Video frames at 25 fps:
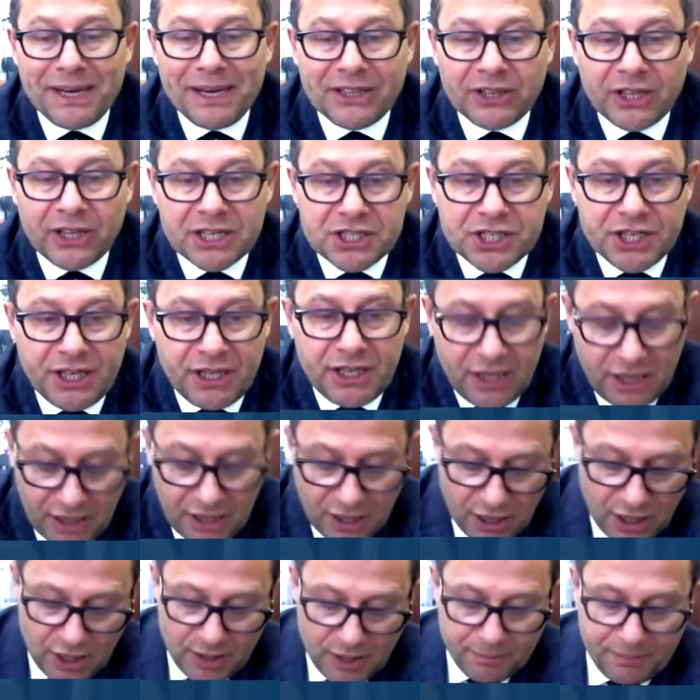that are
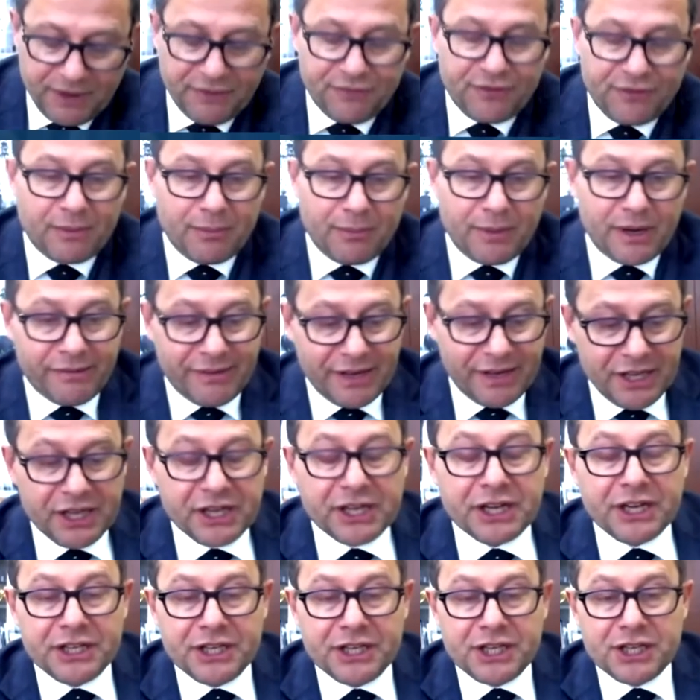in the basis or
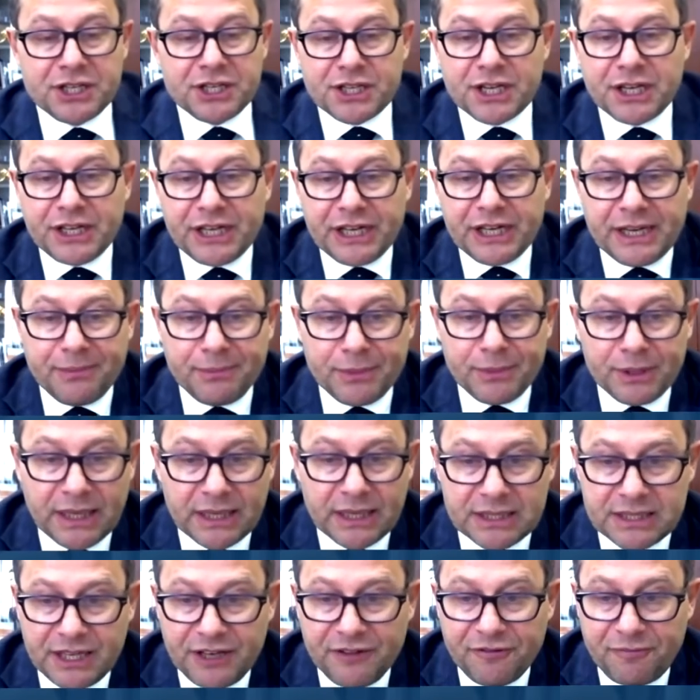just an application
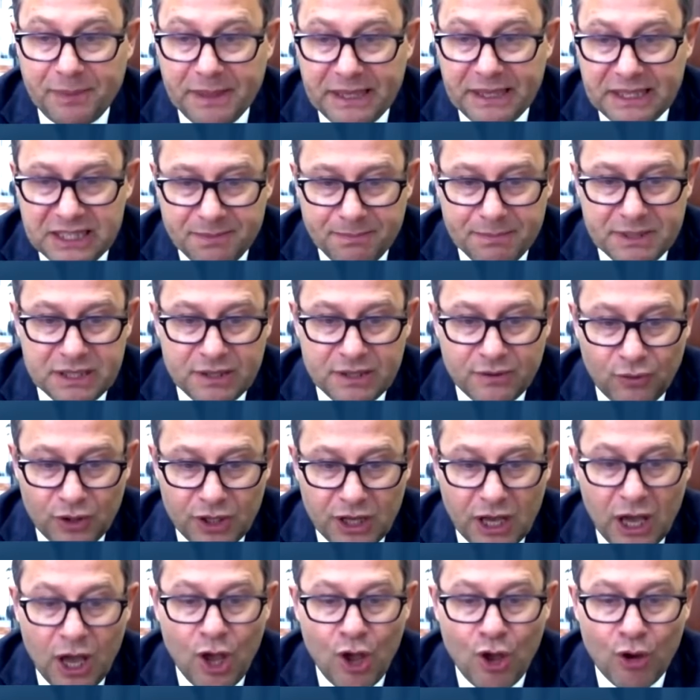to make
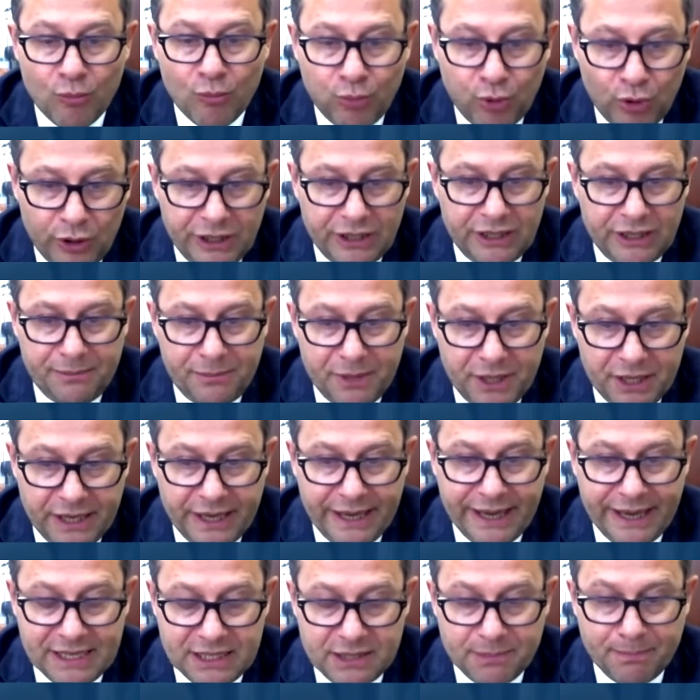the clinical
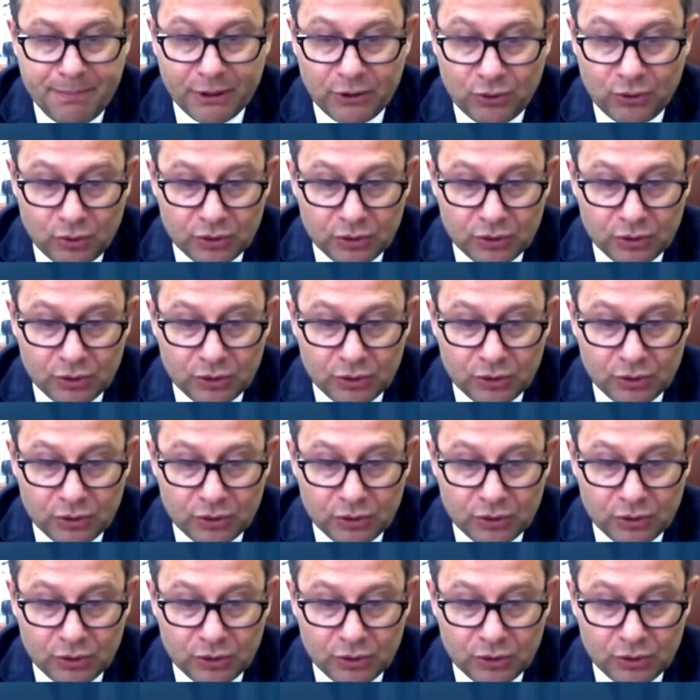guidelines.